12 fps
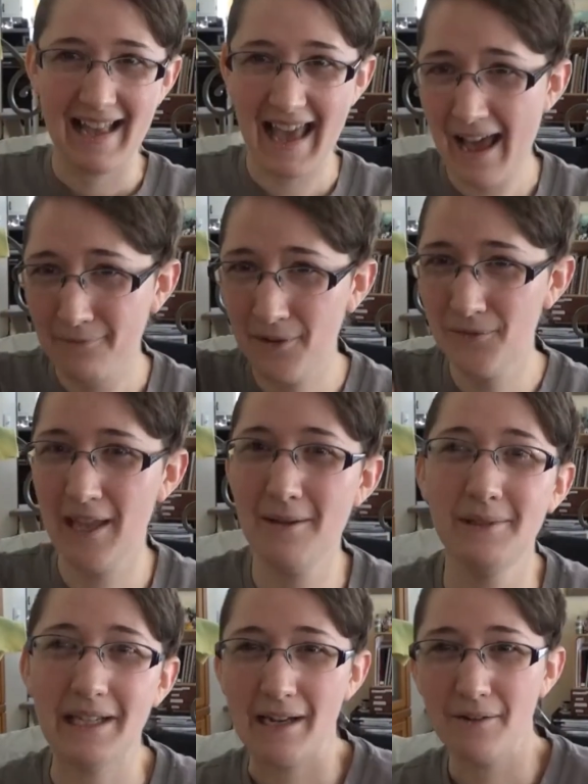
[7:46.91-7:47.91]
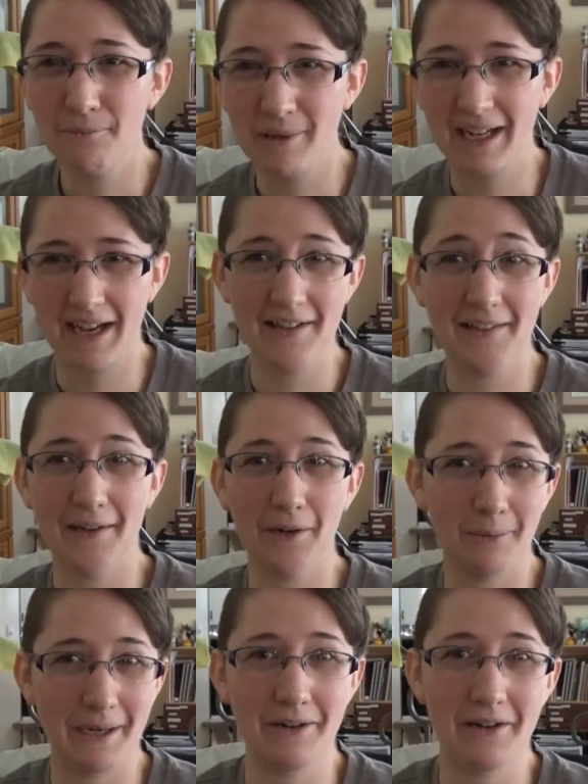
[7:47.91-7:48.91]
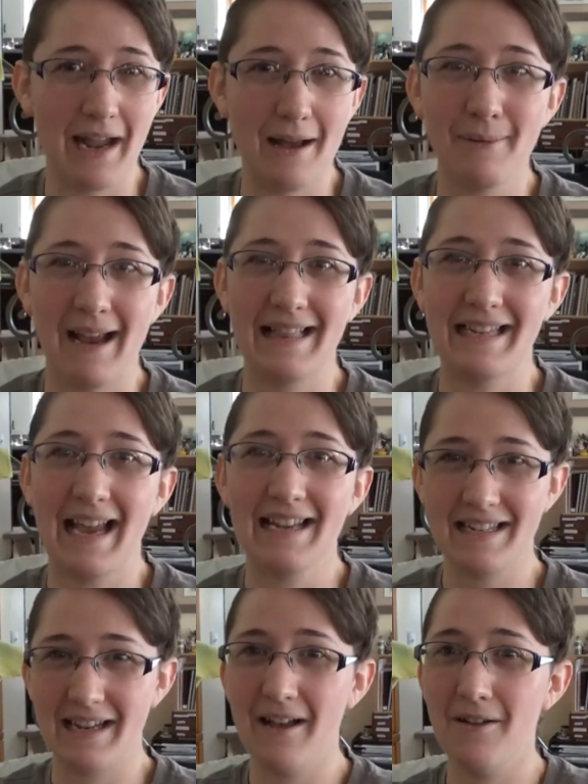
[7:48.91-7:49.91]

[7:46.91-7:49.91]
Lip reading: half of them leave because they're weirded out by the idea